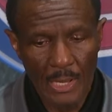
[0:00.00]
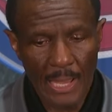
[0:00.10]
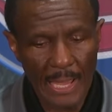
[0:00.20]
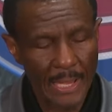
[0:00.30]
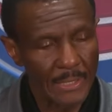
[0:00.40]

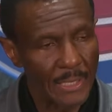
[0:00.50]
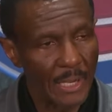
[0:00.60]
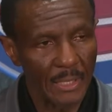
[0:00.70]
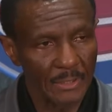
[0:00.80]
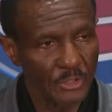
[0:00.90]
And,
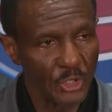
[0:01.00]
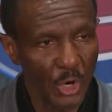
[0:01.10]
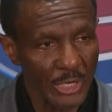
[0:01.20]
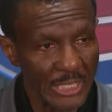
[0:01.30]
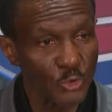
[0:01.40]
you
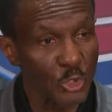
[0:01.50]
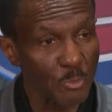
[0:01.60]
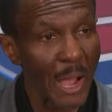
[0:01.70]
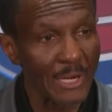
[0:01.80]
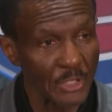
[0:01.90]
know, he's
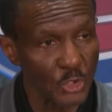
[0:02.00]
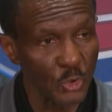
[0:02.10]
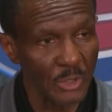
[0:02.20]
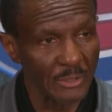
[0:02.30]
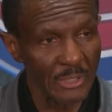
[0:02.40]
responded to it.